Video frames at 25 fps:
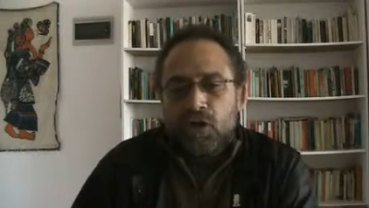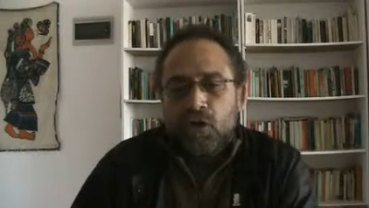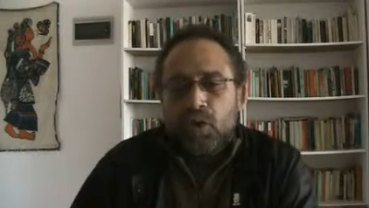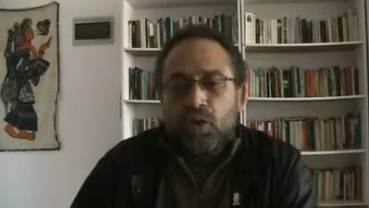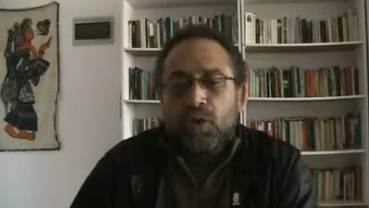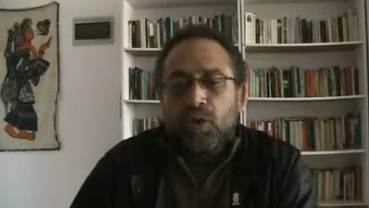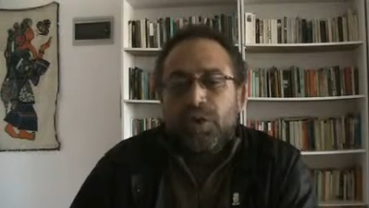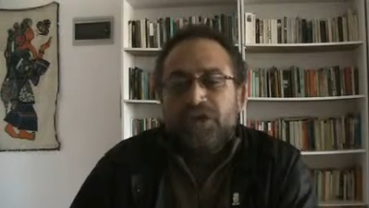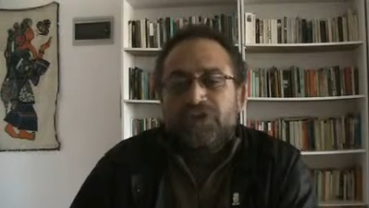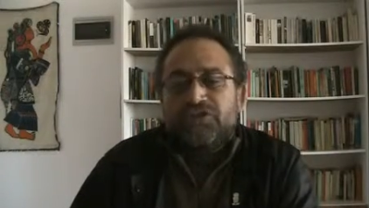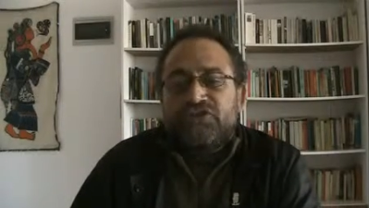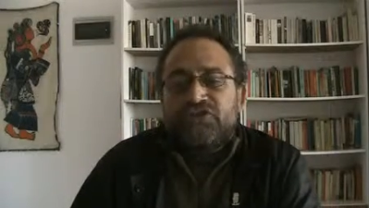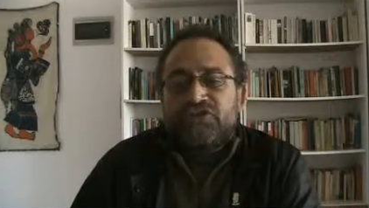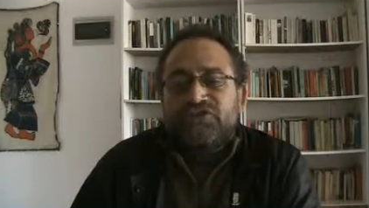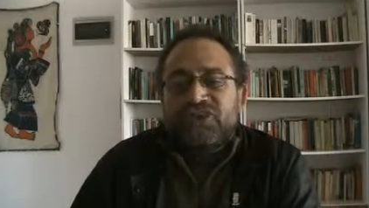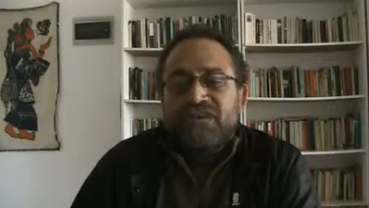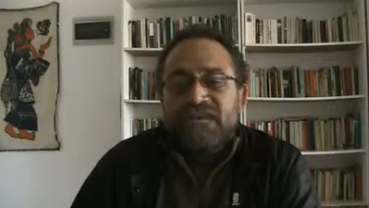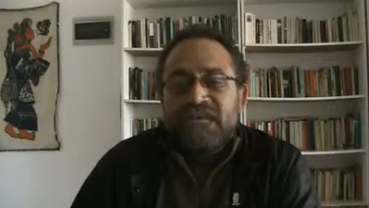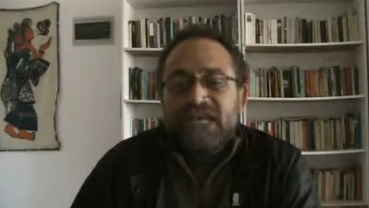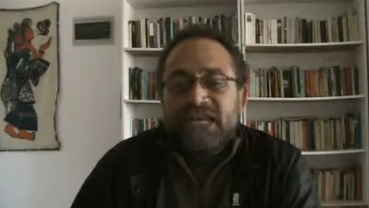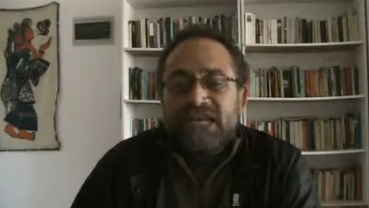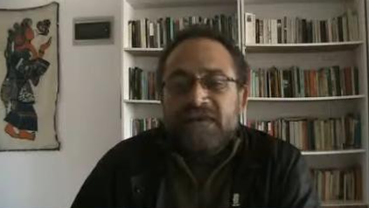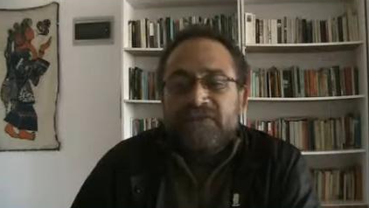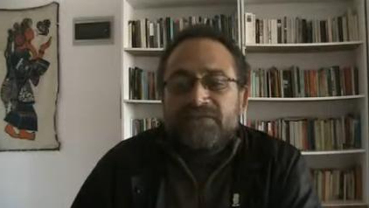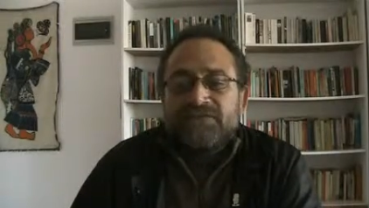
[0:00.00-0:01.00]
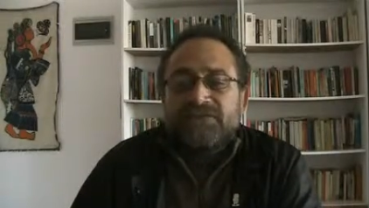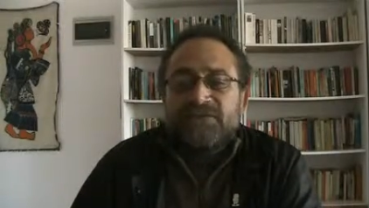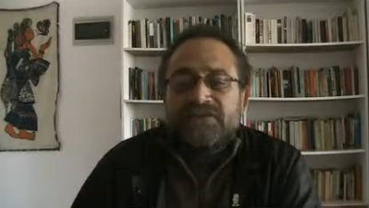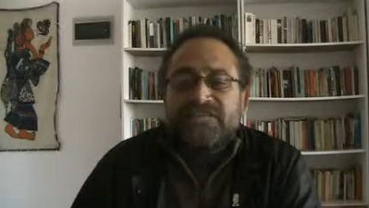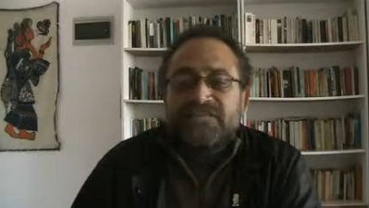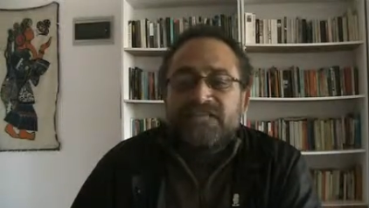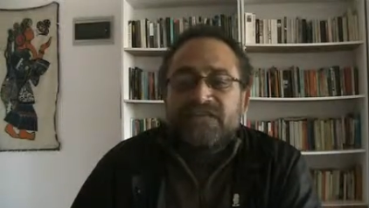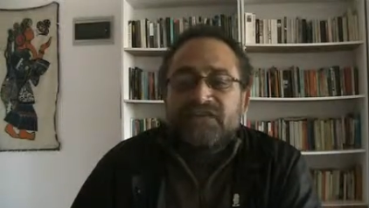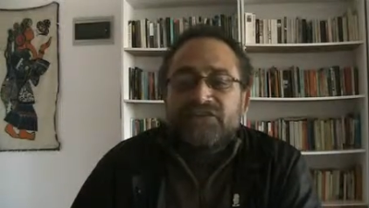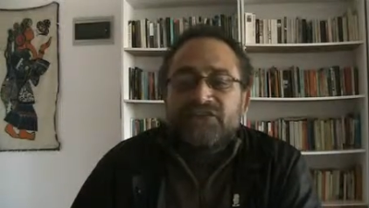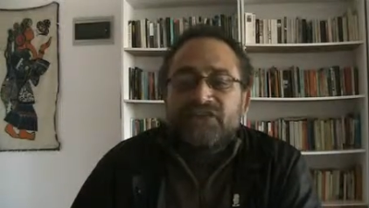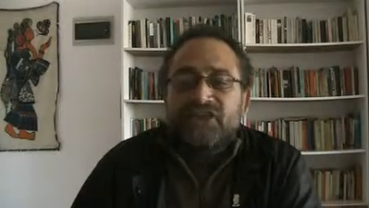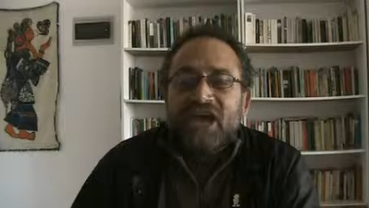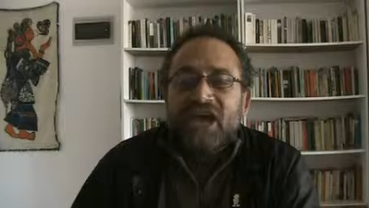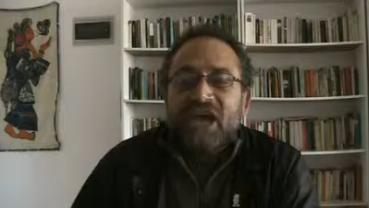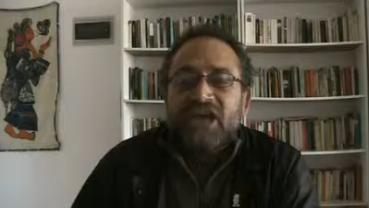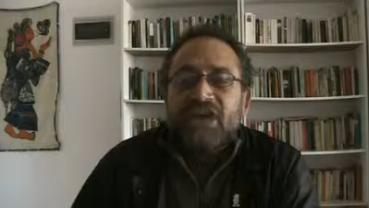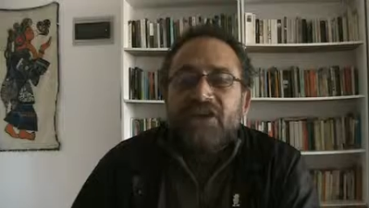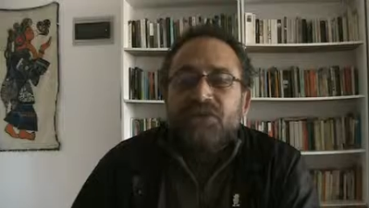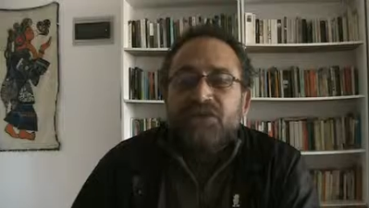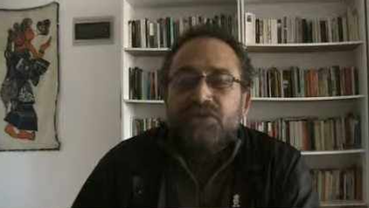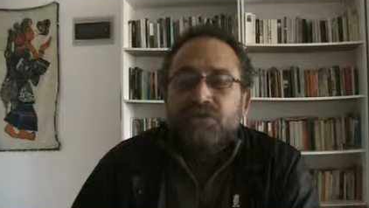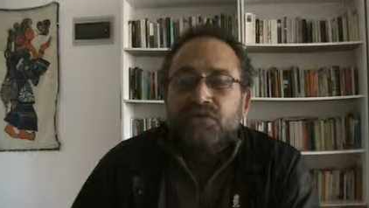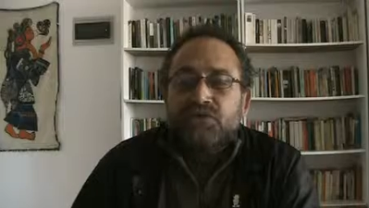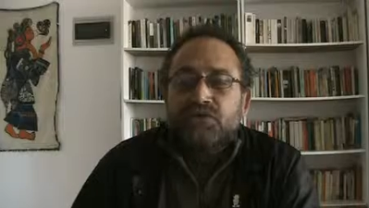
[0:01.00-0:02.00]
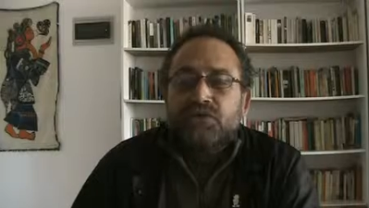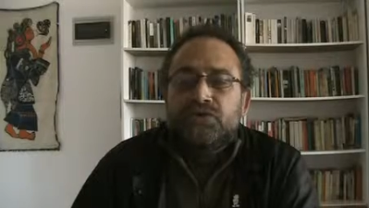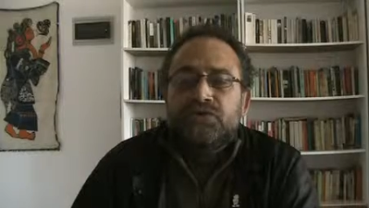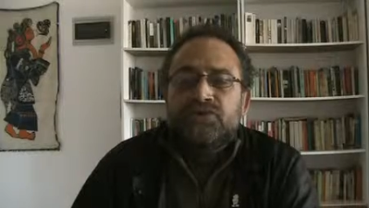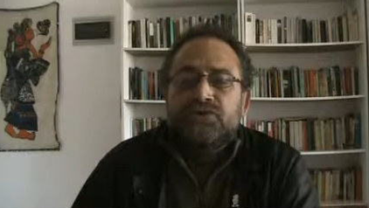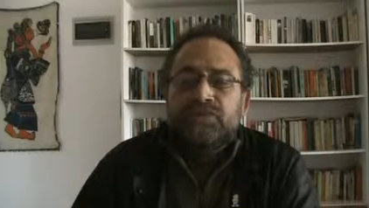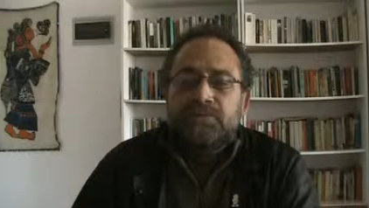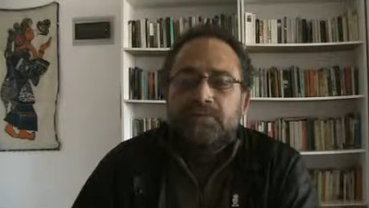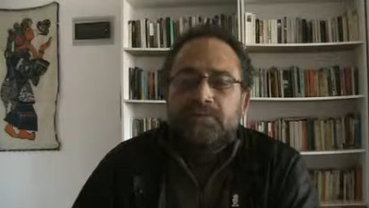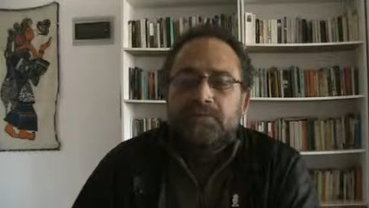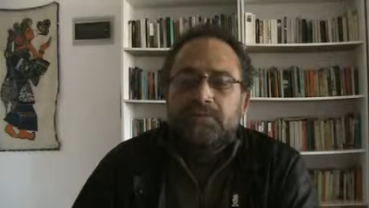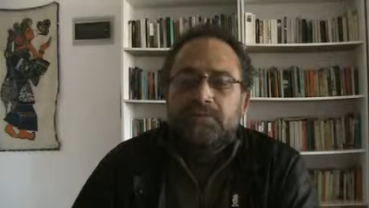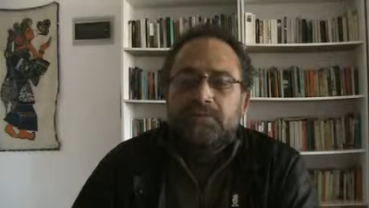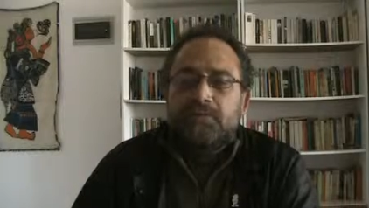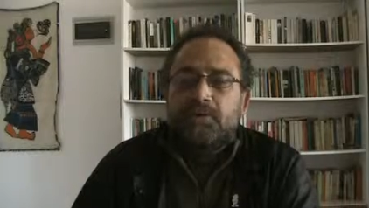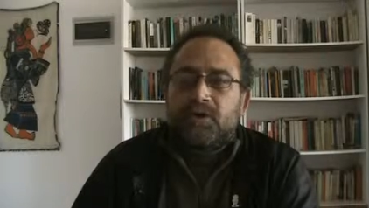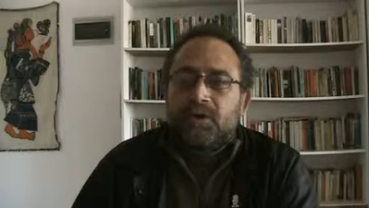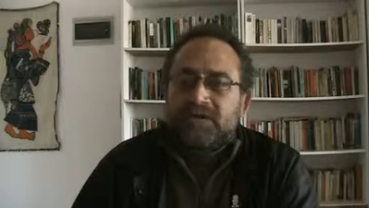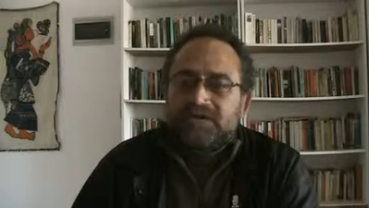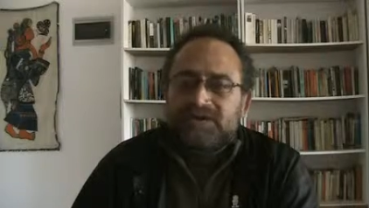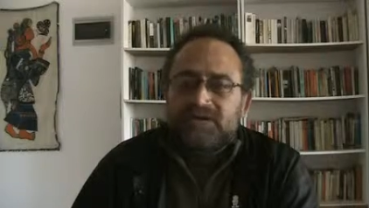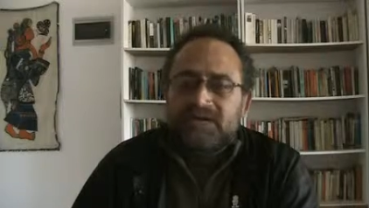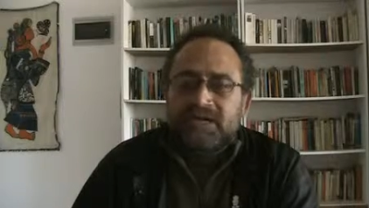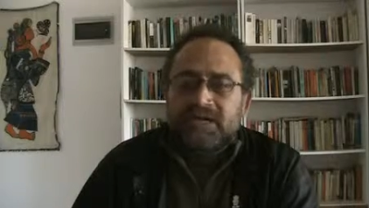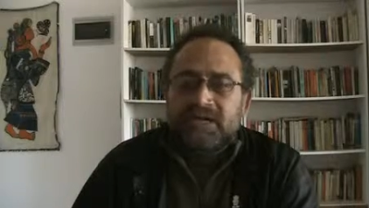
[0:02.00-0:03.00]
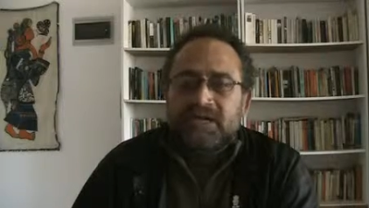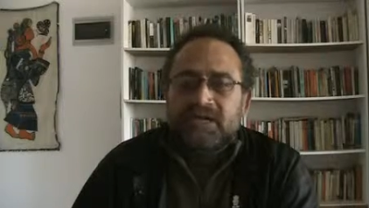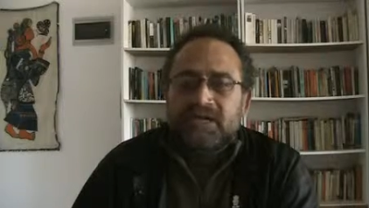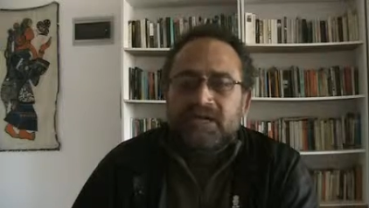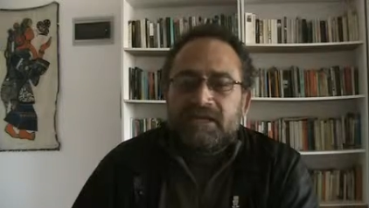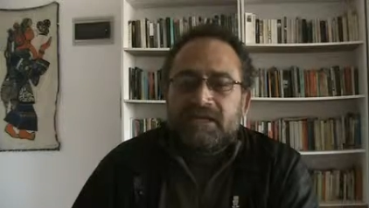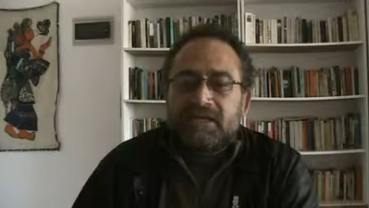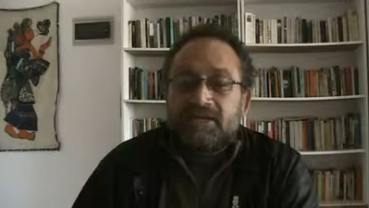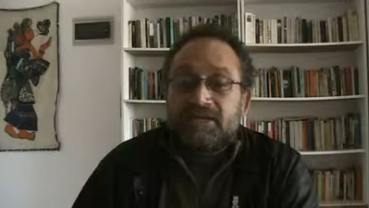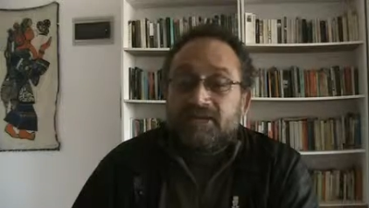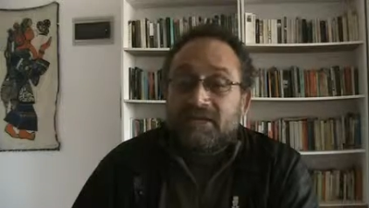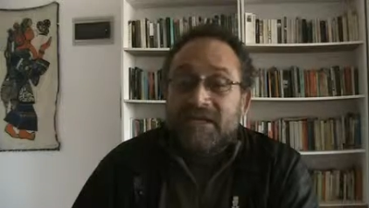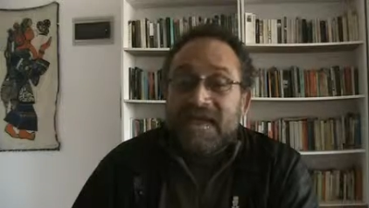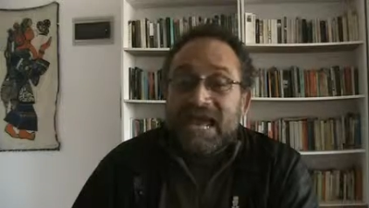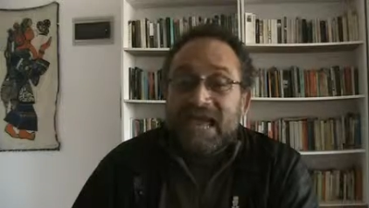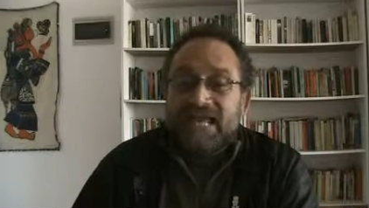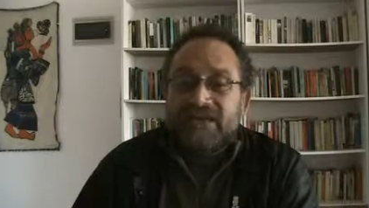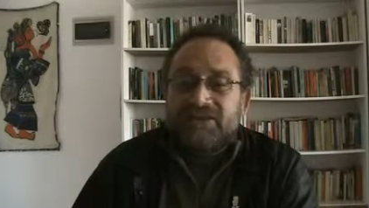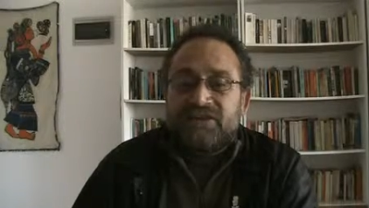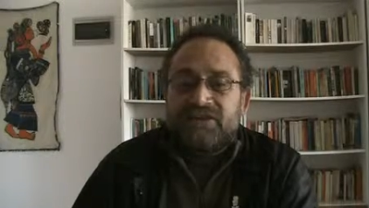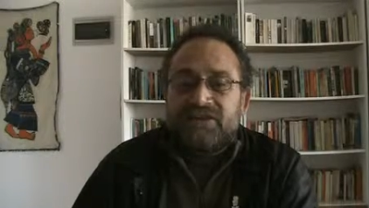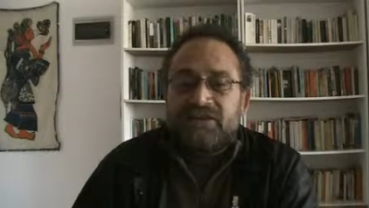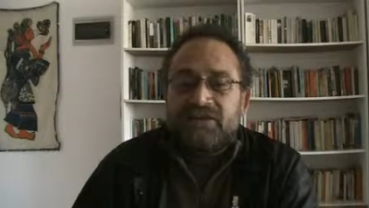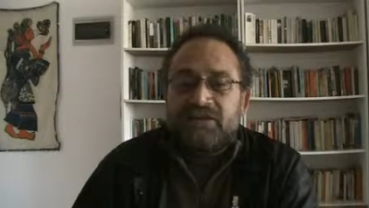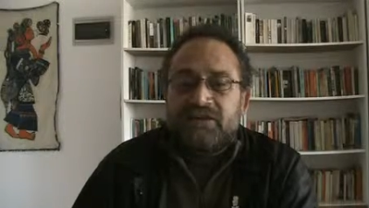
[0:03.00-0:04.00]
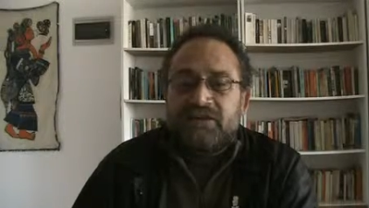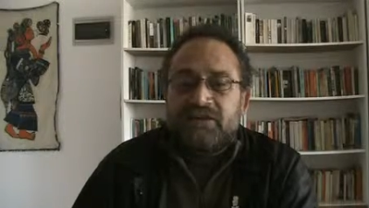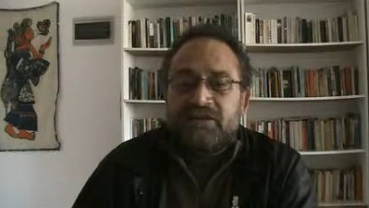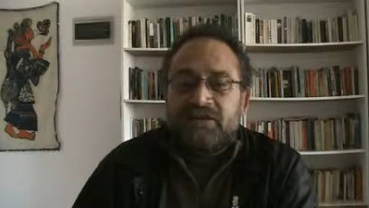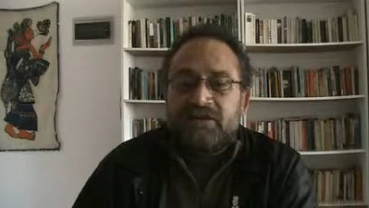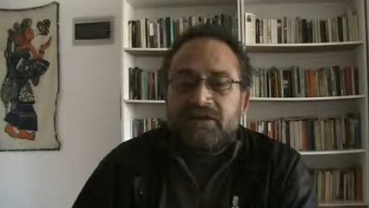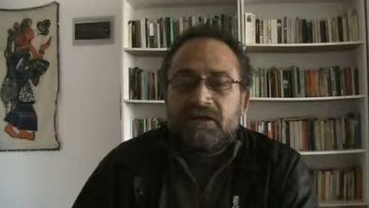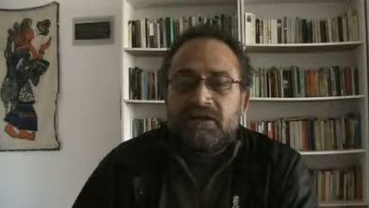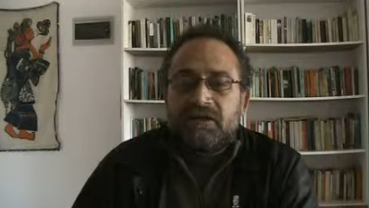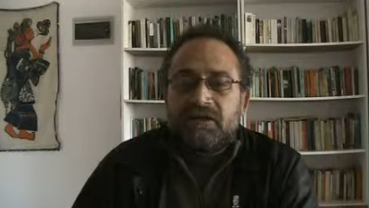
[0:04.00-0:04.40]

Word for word: when she lives such a crude political reality?